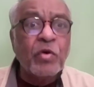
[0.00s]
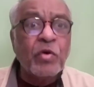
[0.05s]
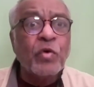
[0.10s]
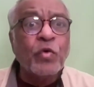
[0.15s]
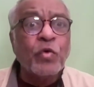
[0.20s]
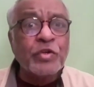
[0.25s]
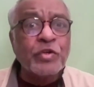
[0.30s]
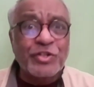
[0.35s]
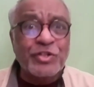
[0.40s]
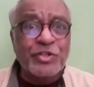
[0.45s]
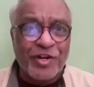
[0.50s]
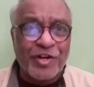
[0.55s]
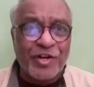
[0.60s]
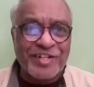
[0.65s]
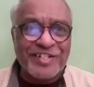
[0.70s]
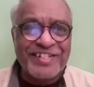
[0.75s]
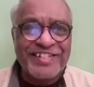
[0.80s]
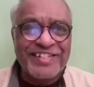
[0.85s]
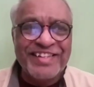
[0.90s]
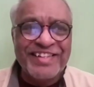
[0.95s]
Whose
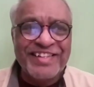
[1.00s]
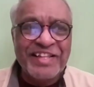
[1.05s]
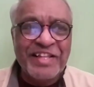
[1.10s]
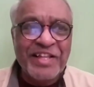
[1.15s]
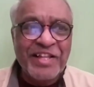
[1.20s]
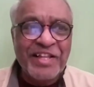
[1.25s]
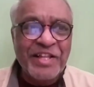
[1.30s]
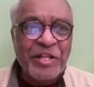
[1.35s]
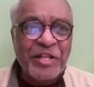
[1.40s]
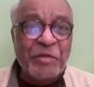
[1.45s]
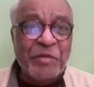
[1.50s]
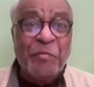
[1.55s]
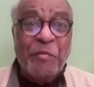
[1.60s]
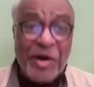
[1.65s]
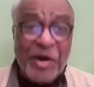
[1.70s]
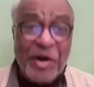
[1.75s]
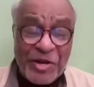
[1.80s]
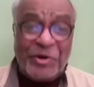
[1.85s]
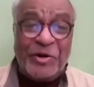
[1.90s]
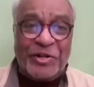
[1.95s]
thoughts?
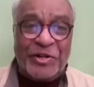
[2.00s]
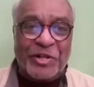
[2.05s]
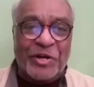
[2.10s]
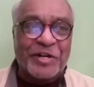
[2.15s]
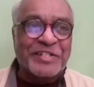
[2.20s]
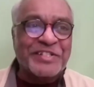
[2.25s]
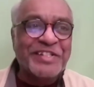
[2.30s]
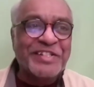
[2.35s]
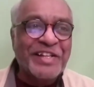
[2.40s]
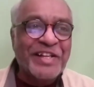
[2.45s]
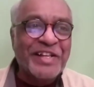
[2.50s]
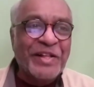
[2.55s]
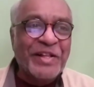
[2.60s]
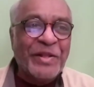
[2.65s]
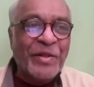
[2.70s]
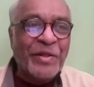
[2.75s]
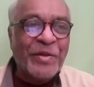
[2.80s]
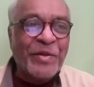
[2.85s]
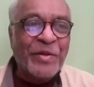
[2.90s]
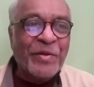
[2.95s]
My own thoughts.
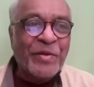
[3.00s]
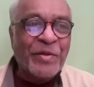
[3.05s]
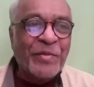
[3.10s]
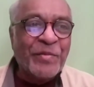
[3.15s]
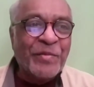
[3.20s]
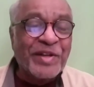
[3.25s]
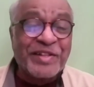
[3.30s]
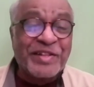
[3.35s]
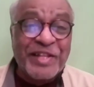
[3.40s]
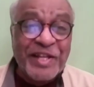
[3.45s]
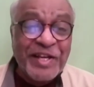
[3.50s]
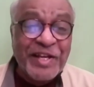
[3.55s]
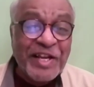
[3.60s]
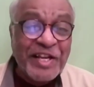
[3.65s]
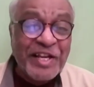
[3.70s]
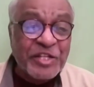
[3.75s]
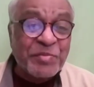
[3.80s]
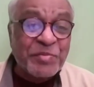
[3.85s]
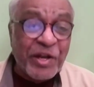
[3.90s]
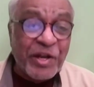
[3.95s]
Your
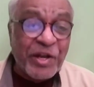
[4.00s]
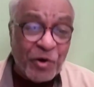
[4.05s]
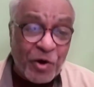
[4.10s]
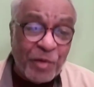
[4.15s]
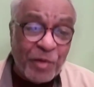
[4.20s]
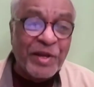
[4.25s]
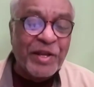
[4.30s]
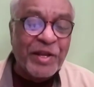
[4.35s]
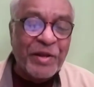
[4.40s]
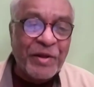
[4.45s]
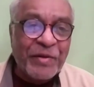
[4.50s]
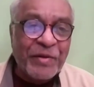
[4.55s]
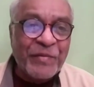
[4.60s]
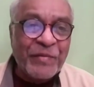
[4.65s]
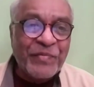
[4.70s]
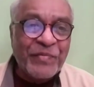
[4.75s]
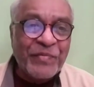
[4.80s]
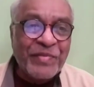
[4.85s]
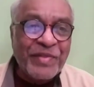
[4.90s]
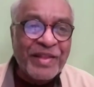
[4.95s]
thinking is my hobby.
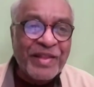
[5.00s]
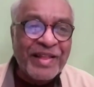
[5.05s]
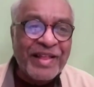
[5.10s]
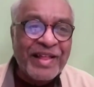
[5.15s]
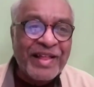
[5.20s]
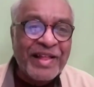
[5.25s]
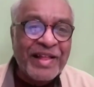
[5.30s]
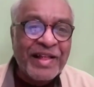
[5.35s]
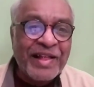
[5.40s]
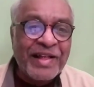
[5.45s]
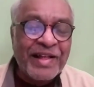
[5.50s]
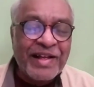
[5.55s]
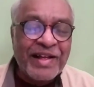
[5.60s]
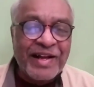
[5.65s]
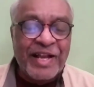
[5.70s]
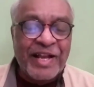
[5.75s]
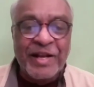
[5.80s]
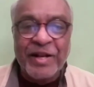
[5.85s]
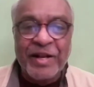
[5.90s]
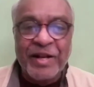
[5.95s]

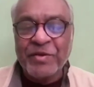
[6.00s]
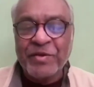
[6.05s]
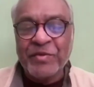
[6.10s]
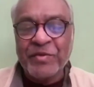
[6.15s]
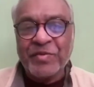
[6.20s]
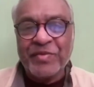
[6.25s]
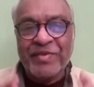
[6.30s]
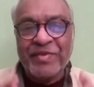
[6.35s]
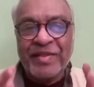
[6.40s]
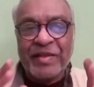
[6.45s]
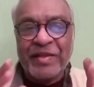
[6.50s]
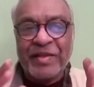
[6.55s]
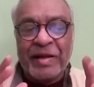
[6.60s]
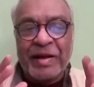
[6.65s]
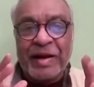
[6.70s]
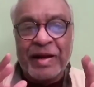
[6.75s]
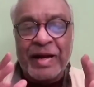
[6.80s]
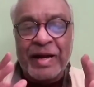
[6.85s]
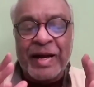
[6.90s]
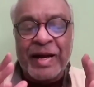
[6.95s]
And
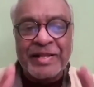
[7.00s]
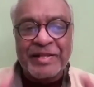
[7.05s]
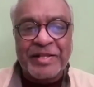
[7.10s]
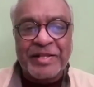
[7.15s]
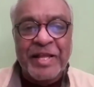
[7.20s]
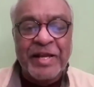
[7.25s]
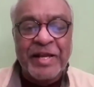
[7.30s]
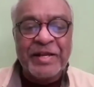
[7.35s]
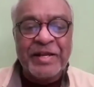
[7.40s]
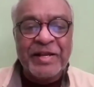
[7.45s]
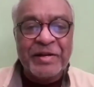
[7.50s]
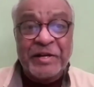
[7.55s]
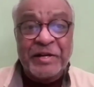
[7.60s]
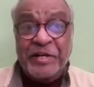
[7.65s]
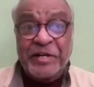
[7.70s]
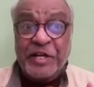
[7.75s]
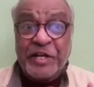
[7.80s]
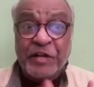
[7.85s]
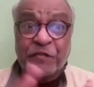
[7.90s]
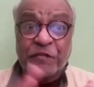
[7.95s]
I think
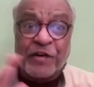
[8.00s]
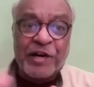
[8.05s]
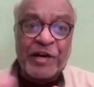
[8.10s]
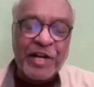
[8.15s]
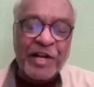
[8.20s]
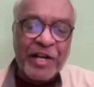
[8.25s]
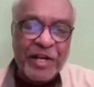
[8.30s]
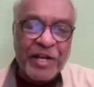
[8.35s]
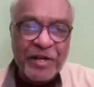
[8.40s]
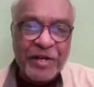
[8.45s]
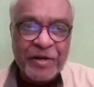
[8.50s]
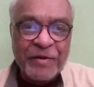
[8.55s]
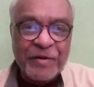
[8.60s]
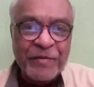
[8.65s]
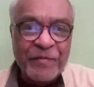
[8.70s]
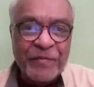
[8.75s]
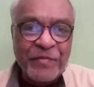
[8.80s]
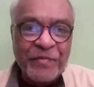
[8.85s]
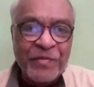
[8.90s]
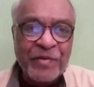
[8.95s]
differently.
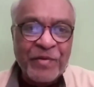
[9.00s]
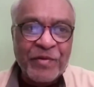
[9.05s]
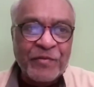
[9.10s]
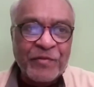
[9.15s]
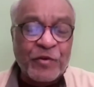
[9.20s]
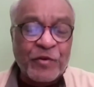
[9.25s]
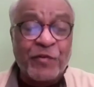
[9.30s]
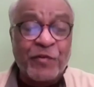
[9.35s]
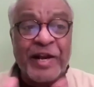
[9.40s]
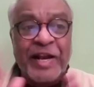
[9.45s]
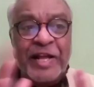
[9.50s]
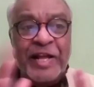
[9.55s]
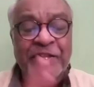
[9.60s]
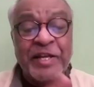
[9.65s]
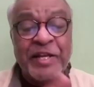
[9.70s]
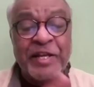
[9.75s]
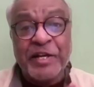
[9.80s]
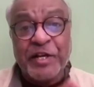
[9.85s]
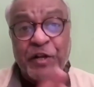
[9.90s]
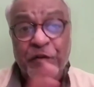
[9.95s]
So when I
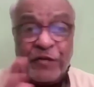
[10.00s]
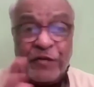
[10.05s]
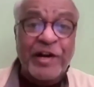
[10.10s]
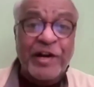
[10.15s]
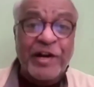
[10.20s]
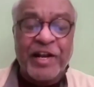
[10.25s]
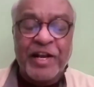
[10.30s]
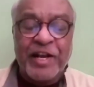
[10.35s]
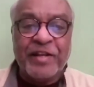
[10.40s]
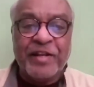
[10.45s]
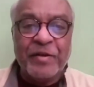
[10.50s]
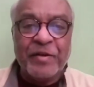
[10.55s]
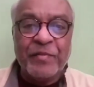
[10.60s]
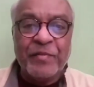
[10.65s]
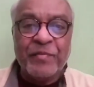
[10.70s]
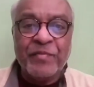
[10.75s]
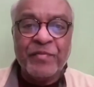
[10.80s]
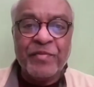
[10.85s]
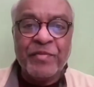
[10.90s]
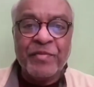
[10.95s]
think differently,
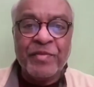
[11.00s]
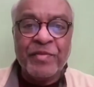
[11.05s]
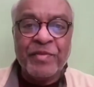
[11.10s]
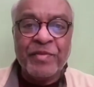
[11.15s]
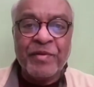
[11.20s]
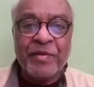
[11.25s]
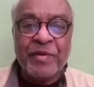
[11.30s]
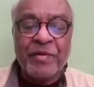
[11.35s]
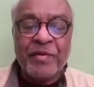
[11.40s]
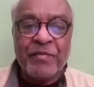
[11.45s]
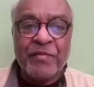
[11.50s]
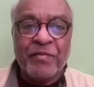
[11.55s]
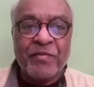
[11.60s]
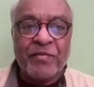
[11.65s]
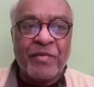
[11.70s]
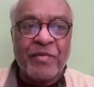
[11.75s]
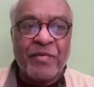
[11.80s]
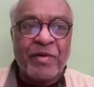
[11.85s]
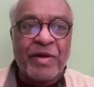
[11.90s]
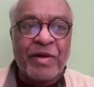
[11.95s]

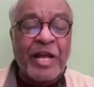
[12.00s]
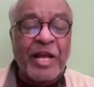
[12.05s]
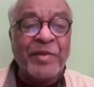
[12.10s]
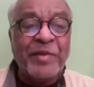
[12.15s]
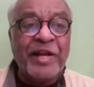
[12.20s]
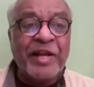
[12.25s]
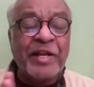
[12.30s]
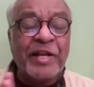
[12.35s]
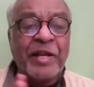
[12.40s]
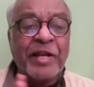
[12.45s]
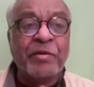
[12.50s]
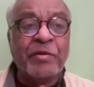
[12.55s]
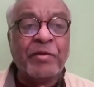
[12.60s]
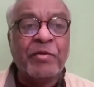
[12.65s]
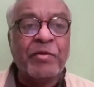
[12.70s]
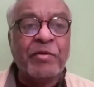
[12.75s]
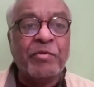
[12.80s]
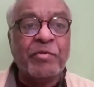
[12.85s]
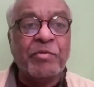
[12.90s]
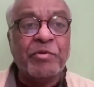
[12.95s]
I'll be getting
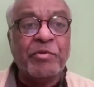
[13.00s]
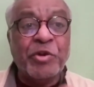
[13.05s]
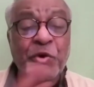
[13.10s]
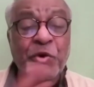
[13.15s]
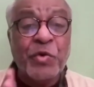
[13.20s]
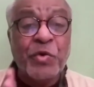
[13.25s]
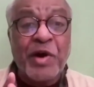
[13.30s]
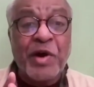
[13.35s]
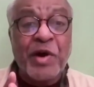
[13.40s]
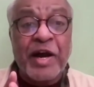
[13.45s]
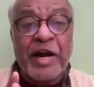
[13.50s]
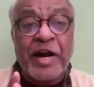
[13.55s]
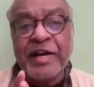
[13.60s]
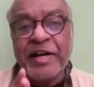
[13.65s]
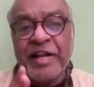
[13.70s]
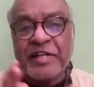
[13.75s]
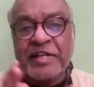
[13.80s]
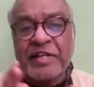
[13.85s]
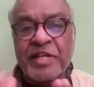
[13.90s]
new ideas